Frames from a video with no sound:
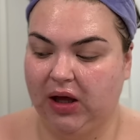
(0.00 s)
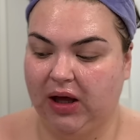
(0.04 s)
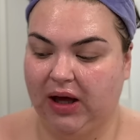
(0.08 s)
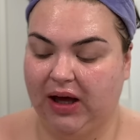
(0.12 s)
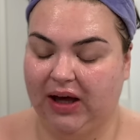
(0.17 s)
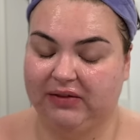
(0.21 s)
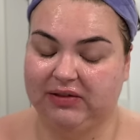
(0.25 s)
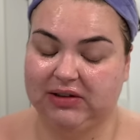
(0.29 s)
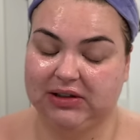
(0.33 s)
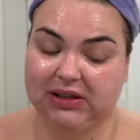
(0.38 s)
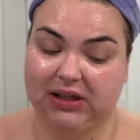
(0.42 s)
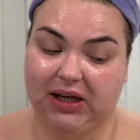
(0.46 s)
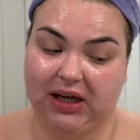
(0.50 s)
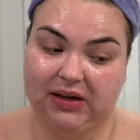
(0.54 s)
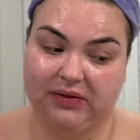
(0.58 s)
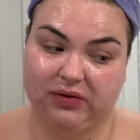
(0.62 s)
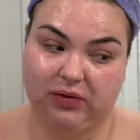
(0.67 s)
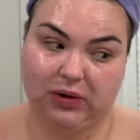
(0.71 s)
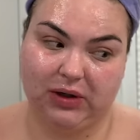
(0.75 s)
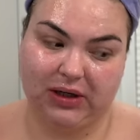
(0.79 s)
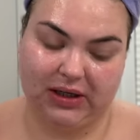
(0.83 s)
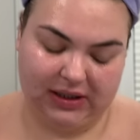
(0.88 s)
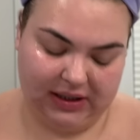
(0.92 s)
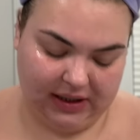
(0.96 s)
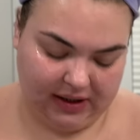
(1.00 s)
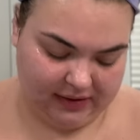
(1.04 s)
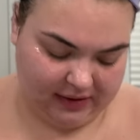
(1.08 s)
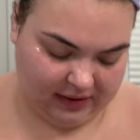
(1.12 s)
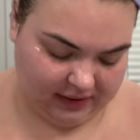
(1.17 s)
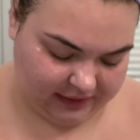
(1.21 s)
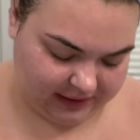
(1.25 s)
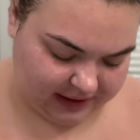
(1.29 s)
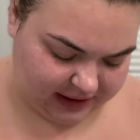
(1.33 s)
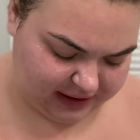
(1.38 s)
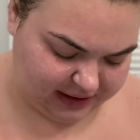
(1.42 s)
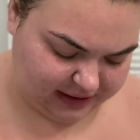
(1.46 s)
I have a lot of organizing
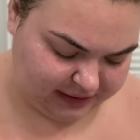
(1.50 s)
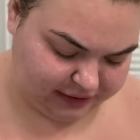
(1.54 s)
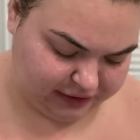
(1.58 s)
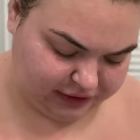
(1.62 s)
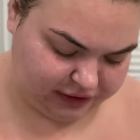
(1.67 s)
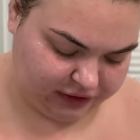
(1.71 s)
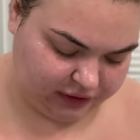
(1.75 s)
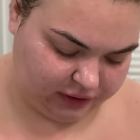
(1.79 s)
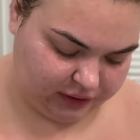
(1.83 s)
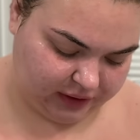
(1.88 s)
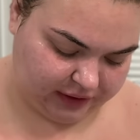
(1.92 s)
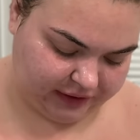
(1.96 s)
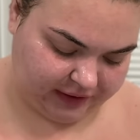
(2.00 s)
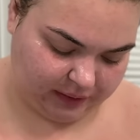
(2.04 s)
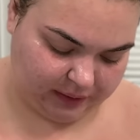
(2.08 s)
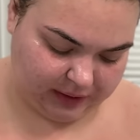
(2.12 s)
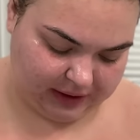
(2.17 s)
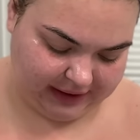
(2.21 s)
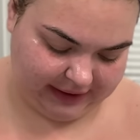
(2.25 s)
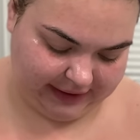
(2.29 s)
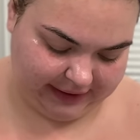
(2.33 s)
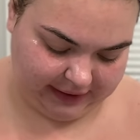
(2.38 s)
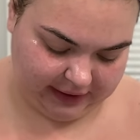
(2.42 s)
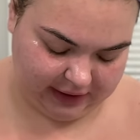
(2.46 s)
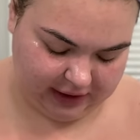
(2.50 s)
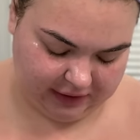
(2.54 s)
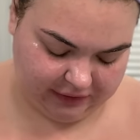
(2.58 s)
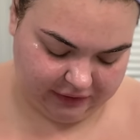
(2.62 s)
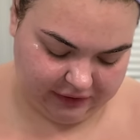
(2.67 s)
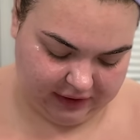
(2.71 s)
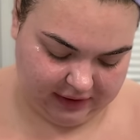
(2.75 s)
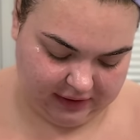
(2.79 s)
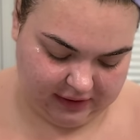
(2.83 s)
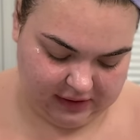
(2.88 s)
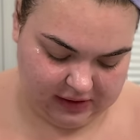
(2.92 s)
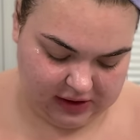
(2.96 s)
that I need to do because I wanna kick off
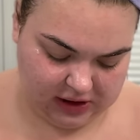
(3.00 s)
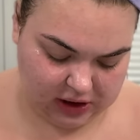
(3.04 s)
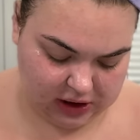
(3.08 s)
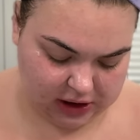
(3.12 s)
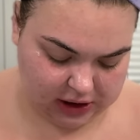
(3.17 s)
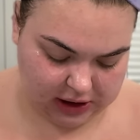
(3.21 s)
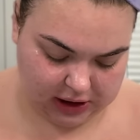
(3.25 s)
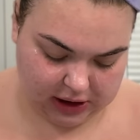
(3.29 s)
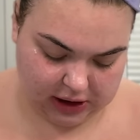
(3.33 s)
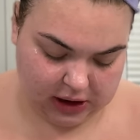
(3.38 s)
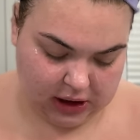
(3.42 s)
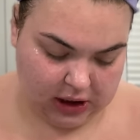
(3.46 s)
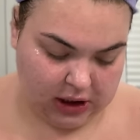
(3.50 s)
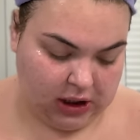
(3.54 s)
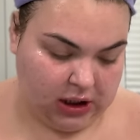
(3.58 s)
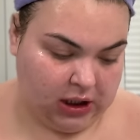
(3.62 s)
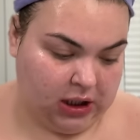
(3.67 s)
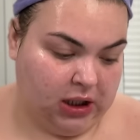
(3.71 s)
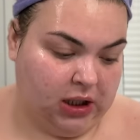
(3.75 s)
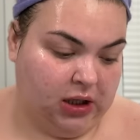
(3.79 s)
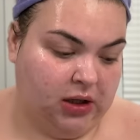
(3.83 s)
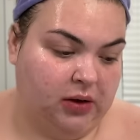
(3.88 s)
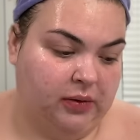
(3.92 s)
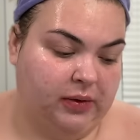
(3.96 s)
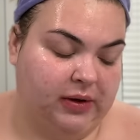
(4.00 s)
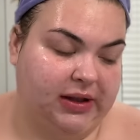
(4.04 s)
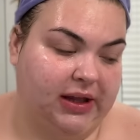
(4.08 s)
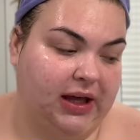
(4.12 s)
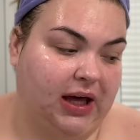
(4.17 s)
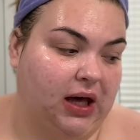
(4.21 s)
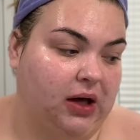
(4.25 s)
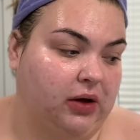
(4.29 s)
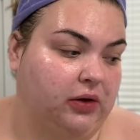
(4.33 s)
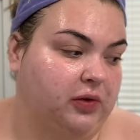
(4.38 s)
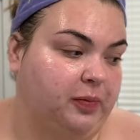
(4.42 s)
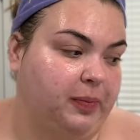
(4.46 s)
this year with the
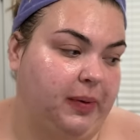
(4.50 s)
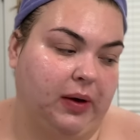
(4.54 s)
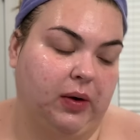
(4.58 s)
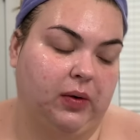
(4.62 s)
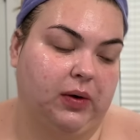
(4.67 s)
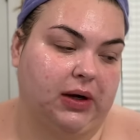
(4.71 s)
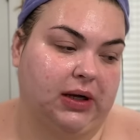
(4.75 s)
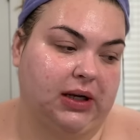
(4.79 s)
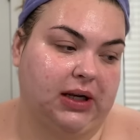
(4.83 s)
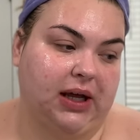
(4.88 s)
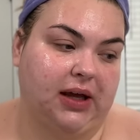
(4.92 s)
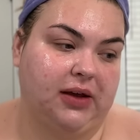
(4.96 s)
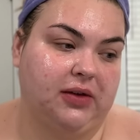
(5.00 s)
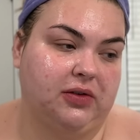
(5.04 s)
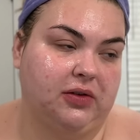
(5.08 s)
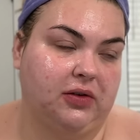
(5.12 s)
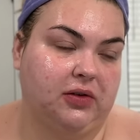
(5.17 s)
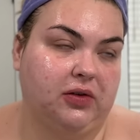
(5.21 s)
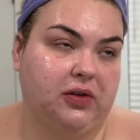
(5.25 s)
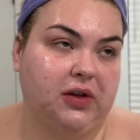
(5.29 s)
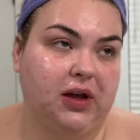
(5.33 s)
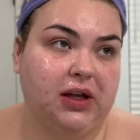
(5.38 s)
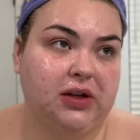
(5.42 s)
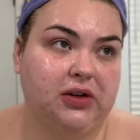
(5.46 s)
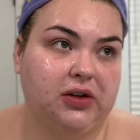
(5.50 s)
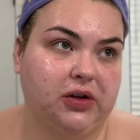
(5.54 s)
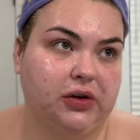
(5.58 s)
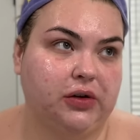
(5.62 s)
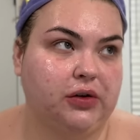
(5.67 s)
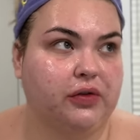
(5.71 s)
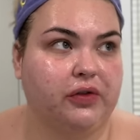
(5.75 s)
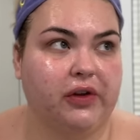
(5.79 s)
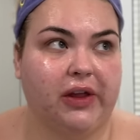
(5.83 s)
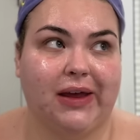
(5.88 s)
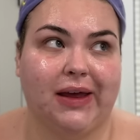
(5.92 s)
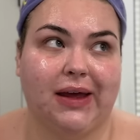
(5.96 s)
house being organized. So stay
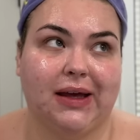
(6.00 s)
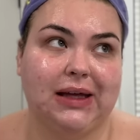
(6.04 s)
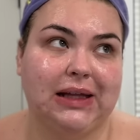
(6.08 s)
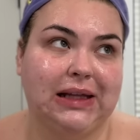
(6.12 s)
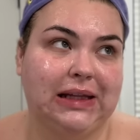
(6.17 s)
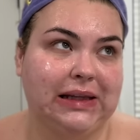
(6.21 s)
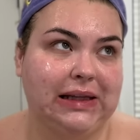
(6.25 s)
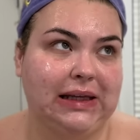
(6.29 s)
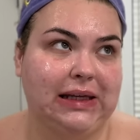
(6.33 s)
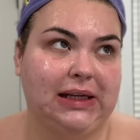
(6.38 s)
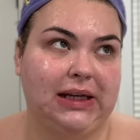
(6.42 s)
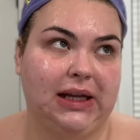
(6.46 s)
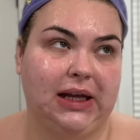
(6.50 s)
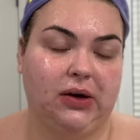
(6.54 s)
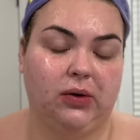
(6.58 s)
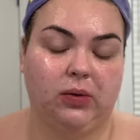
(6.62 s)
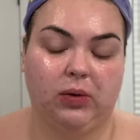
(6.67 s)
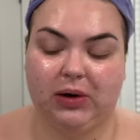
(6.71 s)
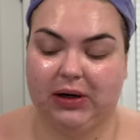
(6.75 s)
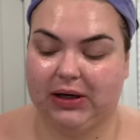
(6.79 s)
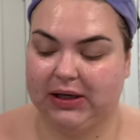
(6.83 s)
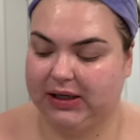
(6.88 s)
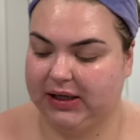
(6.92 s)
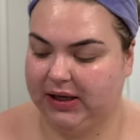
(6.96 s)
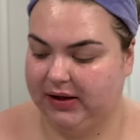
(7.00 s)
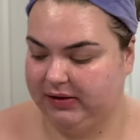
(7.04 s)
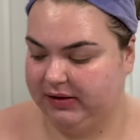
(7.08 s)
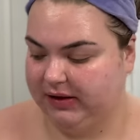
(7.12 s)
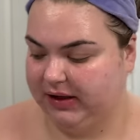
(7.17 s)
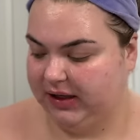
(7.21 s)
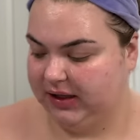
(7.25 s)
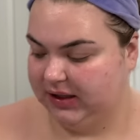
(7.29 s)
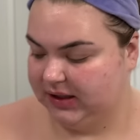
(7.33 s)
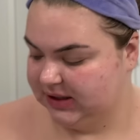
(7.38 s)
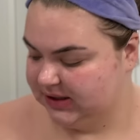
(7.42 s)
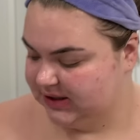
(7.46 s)
tuned for like a cleaning,
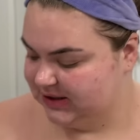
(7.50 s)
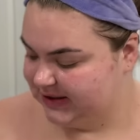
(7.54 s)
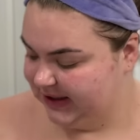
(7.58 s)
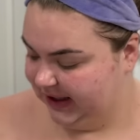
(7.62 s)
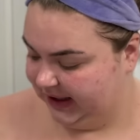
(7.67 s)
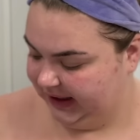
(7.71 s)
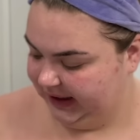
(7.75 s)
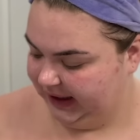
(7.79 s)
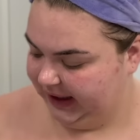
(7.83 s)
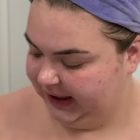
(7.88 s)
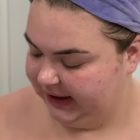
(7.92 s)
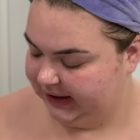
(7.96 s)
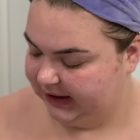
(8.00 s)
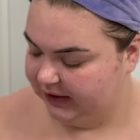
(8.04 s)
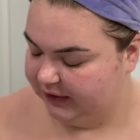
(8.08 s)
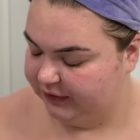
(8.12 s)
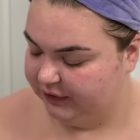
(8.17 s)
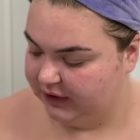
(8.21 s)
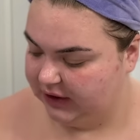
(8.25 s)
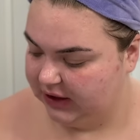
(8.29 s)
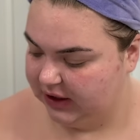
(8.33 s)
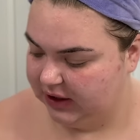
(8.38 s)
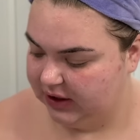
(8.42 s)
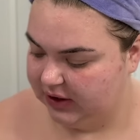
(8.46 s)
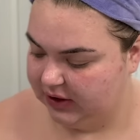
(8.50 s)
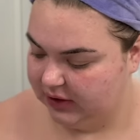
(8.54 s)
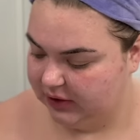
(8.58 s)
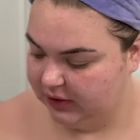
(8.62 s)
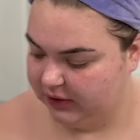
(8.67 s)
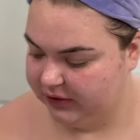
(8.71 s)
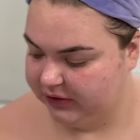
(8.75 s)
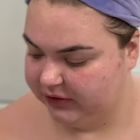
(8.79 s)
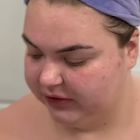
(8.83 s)
organizing, dedicated video.